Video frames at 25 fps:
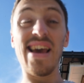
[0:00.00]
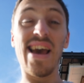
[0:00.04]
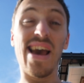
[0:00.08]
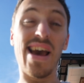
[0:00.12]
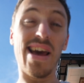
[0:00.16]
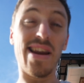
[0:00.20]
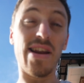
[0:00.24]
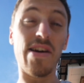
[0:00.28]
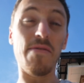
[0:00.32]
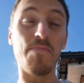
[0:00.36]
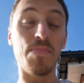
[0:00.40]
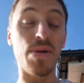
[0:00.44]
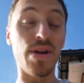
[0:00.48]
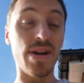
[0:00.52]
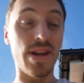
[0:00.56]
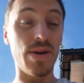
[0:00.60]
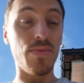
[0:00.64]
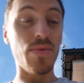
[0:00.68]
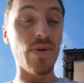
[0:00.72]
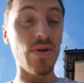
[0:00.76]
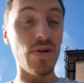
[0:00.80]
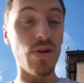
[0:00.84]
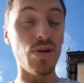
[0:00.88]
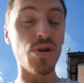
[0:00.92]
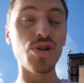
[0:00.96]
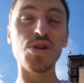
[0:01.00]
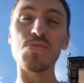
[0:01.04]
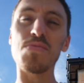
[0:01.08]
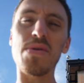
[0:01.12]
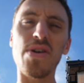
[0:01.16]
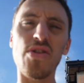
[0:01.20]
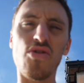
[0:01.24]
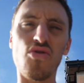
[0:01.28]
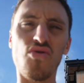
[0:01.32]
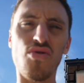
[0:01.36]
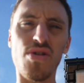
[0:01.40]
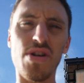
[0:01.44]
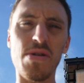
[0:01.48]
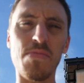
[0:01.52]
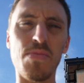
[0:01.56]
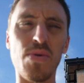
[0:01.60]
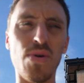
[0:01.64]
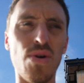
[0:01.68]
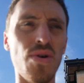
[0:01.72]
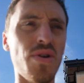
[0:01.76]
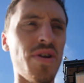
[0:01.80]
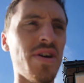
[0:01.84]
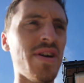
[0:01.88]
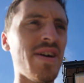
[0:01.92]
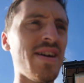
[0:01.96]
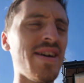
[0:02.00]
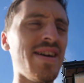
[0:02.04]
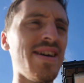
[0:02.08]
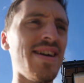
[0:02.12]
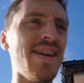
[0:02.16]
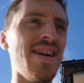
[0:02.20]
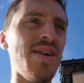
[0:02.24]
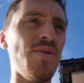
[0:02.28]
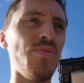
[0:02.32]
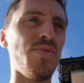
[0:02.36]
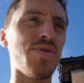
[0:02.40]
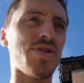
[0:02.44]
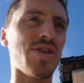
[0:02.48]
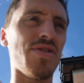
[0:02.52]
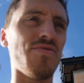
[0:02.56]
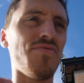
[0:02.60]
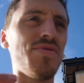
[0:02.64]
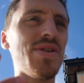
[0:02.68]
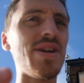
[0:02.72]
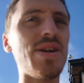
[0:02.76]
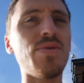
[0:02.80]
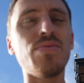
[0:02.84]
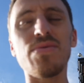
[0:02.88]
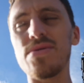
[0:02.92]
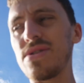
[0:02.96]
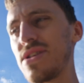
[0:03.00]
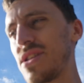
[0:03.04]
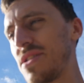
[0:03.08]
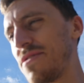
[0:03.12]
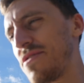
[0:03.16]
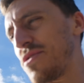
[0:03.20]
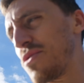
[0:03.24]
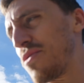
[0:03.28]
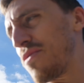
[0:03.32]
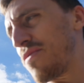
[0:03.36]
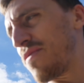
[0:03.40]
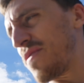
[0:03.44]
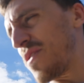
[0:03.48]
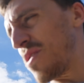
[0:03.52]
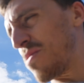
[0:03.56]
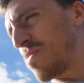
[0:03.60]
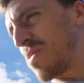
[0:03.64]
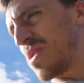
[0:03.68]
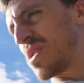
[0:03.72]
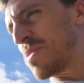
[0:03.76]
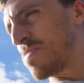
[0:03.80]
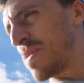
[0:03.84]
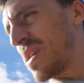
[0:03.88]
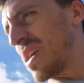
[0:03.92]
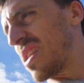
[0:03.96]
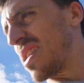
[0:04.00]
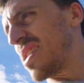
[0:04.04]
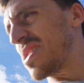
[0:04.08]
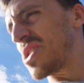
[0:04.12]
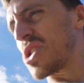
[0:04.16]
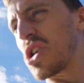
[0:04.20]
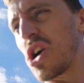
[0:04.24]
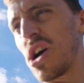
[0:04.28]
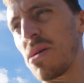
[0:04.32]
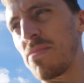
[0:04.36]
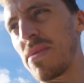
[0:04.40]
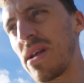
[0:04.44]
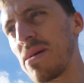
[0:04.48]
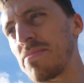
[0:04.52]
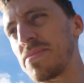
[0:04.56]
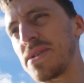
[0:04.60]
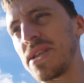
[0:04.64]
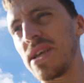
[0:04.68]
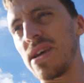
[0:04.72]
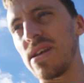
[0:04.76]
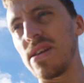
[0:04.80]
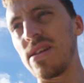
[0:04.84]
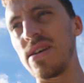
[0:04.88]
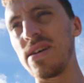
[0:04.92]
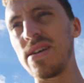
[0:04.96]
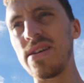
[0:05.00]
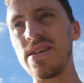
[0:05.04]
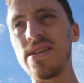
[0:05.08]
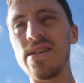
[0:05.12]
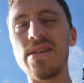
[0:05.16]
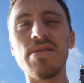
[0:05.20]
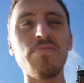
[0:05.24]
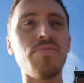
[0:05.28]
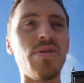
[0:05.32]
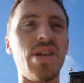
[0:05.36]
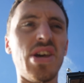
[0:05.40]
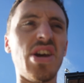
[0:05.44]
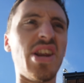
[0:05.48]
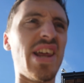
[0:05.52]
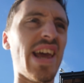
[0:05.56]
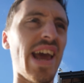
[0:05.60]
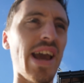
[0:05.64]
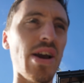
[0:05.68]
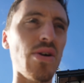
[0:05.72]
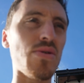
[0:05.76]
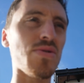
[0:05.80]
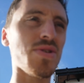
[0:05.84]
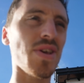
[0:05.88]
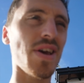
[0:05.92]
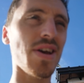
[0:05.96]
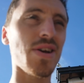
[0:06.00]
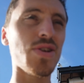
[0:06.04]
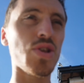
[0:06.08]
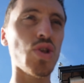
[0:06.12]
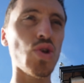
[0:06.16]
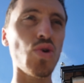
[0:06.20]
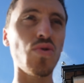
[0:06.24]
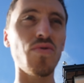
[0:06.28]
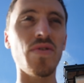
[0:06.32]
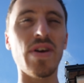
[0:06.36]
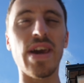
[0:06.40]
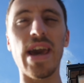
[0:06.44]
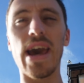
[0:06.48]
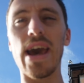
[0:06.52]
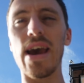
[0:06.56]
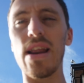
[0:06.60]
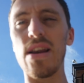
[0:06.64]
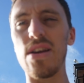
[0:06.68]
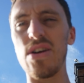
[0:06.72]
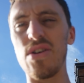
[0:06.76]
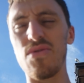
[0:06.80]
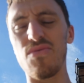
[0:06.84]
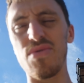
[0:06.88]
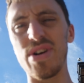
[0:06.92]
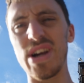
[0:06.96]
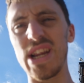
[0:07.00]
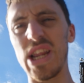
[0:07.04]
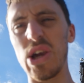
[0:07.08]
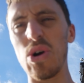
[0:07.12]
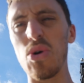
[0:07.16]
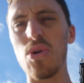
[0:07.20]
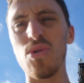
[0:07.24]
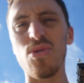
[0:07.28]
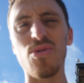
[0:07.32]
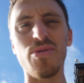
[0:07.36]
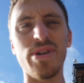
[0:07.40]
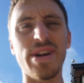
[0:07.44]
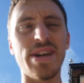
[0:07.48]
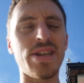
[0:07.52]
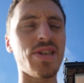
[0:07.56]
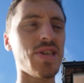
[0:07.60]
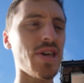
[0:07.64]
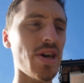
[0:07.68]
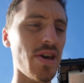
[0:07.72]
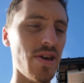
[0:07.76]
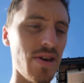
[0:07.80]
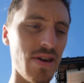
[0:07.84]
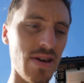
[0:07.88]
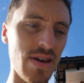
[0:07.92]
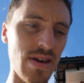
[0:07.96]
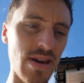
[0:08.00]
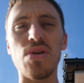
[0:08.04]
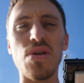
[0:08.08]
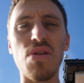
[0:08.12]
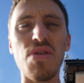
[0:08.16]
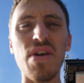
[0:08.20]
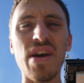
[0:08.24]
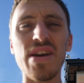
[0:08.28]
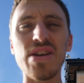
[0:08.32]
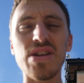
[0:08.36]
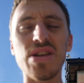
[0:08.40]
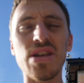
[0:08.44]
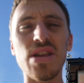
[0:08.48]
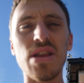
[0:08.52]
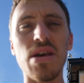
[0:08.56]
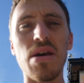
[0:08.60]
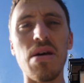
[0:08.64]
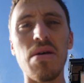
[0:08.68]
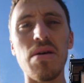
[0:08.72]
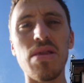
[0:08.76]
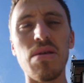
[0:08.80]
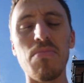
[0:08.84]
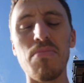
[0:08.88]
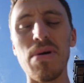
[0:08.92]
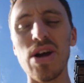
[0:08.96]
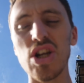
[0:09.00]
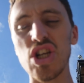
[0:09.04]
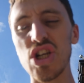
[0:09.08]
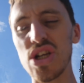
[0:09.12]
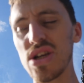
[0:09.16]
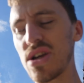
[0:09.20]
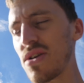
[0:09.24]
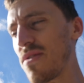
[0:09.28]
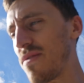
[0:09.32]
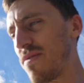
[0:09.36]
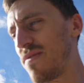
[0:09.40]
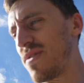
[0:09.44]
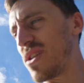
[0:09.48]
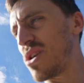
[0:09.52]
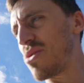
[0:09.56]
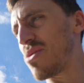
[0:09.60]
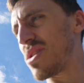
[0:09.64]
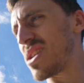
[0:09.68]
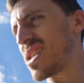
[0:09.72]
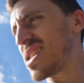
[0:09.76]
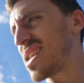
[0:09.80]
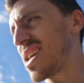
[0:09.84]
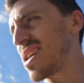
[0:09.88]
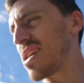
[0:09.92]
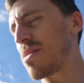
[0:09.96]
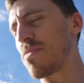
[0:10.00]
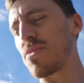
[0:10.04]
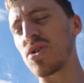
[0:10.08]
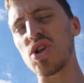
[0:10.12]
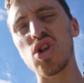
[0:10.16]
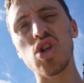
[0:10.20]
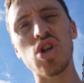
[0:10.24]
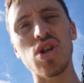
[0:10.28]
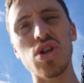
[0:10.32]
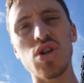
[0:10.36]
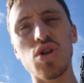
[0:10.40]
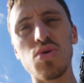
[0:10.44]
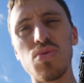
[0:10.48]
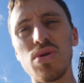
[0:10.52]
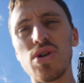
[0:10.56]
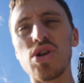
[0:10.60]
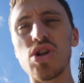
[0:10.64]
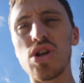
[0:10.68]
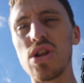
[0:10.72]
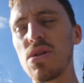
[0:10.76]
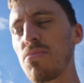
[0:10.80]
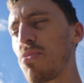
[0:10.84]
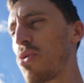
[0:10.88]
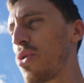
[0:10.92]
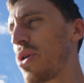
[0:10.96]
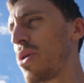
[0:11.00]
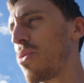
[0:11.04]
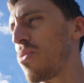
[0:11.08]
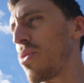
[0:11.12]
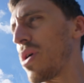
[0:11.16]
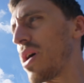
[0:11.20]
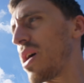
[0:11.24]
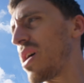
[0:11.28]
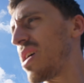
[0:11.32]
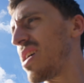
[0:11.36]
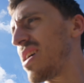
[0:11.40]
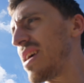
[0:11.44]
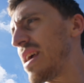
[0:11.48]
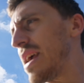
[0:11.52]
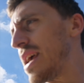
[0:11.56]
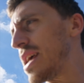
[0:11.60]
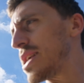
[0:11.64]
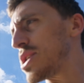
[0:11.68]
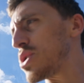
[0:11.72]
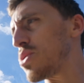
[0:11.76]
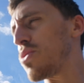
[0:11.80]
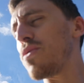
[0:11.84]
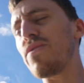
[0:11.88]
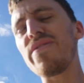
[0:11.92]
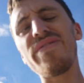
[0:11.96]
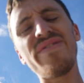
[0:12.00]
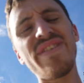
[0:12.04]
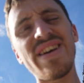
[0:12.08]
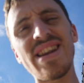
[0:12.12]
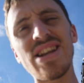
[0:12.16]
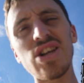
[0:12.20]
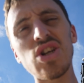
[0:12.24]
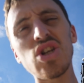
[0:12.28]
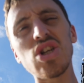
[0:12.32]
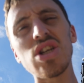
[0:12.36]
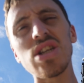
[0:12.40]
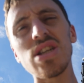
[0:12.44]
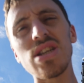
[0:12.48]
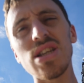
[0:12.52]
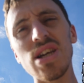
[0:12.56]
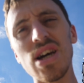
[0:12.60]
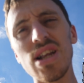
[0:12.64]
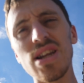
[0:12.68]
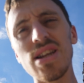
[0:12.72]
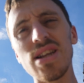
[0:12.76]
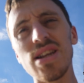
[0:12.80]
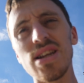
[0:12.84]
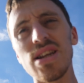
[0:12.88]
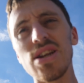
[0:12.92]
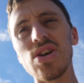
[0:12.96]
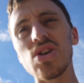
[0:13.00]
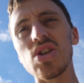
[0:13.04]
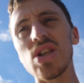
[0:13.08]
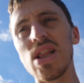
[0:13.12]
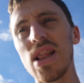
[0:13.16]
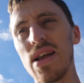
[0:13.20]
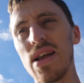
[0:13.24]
and I bloody well lost my tripod, which I really wanted to sort of film this being like time-lapsed in, but the only angles I can sort of get look really awry. So thanks to the magic of video editing, I'm just going to switch to the point where it's all finished and done and looks